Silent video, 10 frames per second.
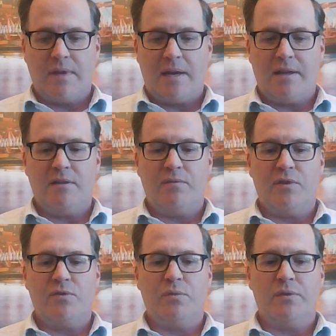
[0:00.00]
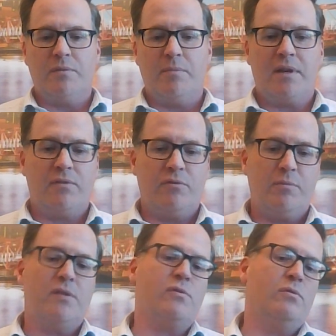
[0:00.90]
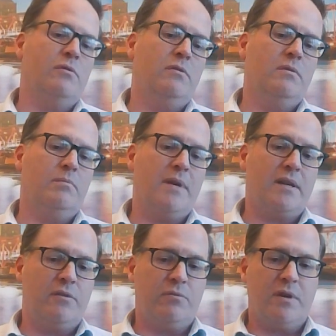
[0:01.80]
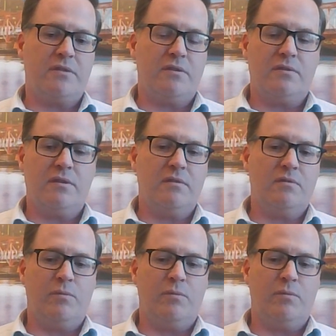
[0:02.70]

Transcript: that individual to make it through med school, make it through residency,